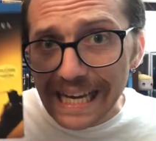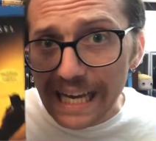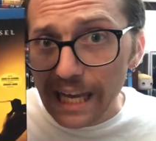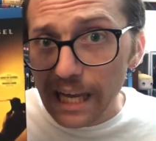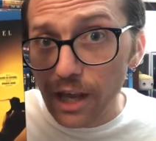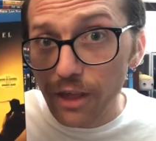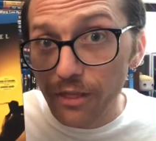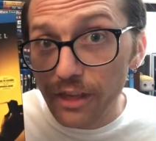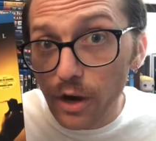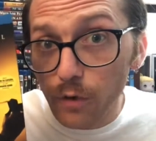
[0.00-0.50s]

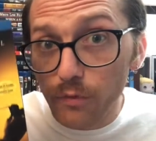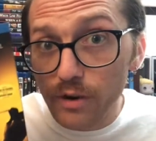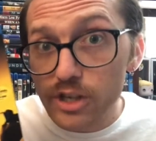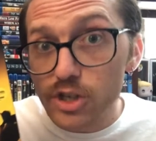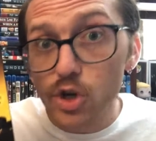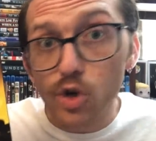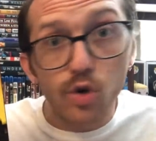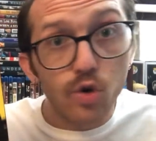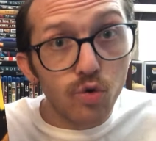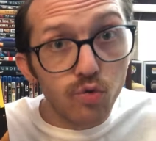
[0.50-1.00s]
the
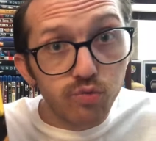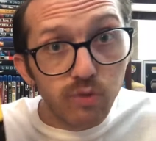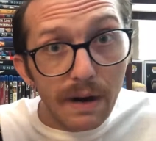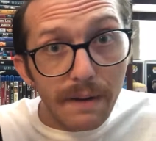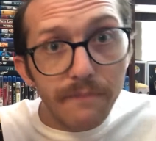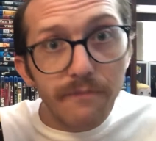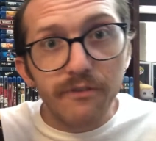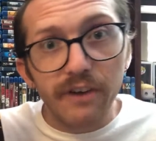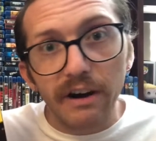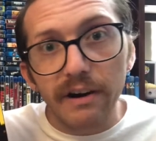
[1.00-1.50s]
original
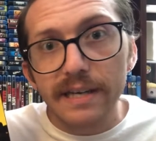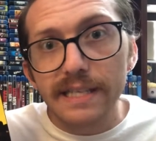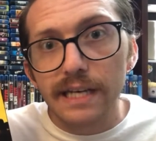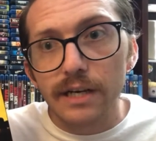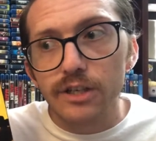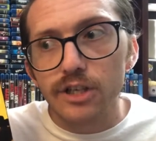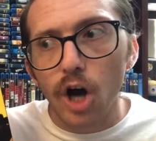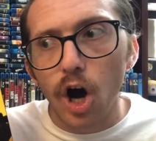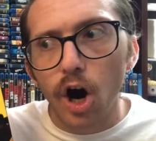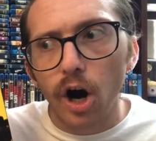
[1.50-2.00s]
Grimm fairy
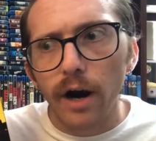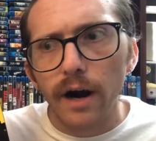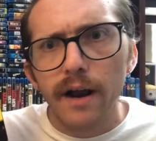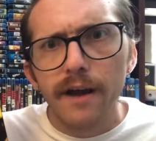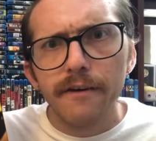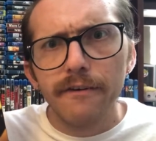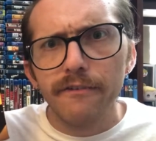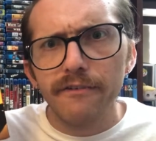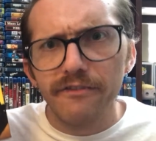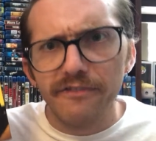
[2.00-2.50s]
tales are
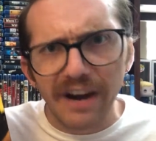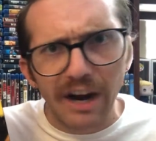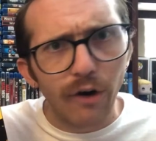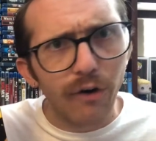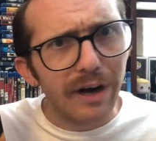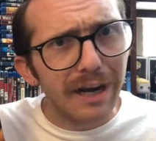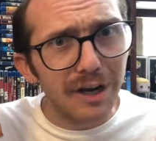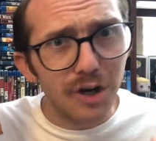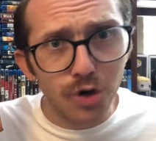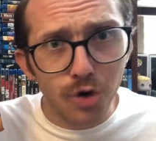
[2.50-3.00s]

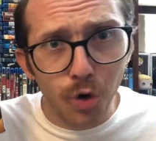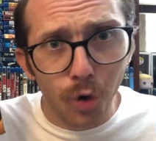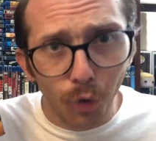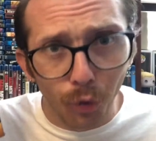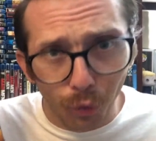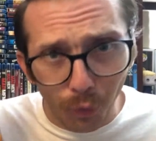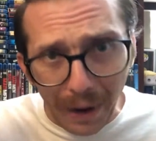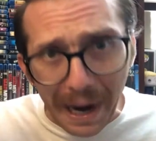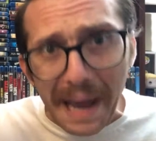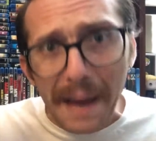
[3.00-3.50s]
very
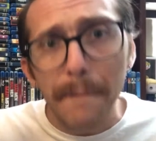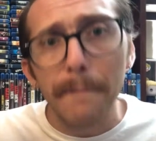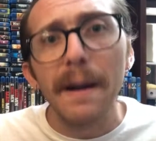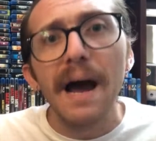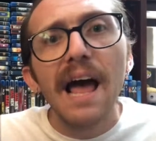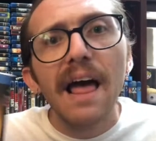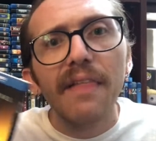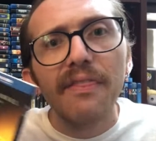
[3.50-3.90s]
grim.